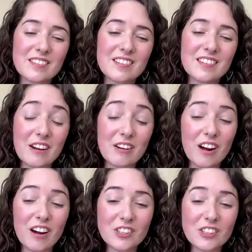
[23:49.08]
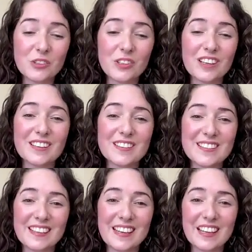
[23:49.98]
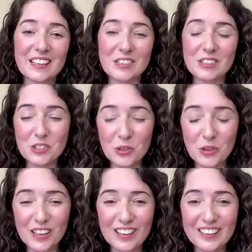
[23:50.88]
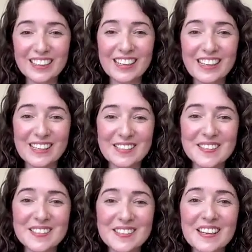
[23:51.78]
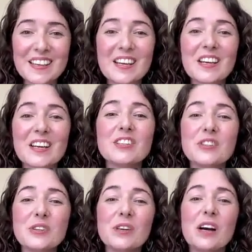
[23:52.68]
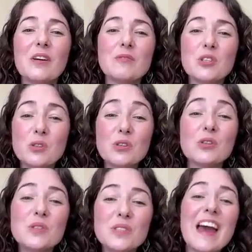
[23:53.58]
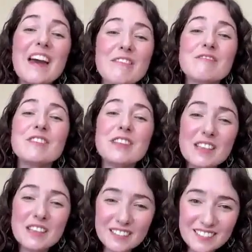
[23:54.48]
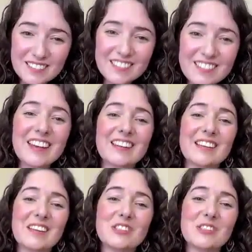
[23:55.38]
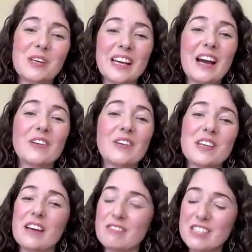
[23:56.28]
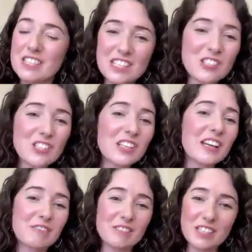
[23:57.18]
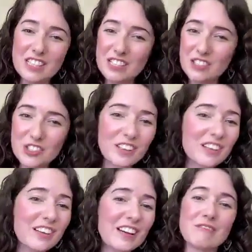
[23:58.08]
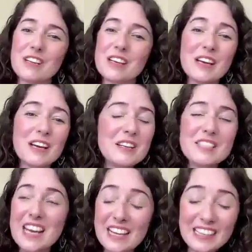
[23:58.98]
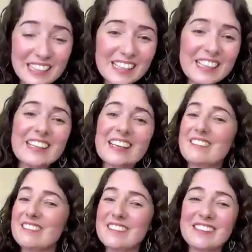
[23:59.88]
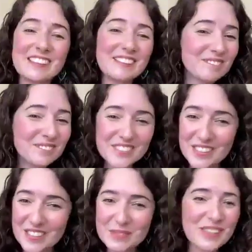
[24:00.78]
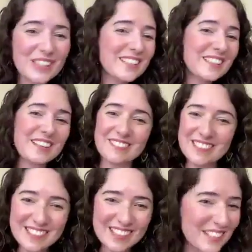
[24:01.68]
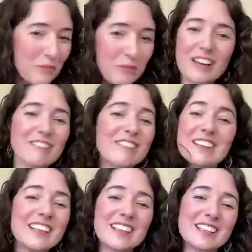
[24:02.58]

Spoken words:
there are shortcuts, and shortcut is to come to use everything that you encounter, every teaching, every teacher, every technique, every transmission, every satsang, whatever it